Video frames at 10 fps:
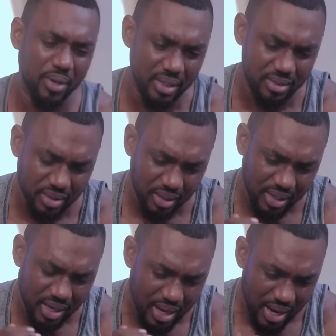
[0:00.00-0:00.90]
Please,
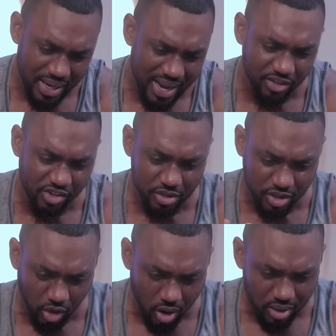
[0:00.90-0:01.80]
can I
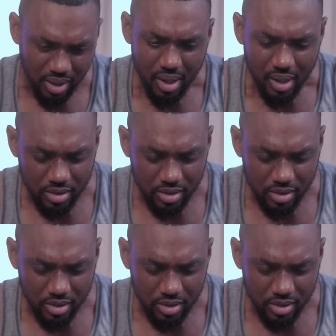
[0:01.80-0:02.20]
just talk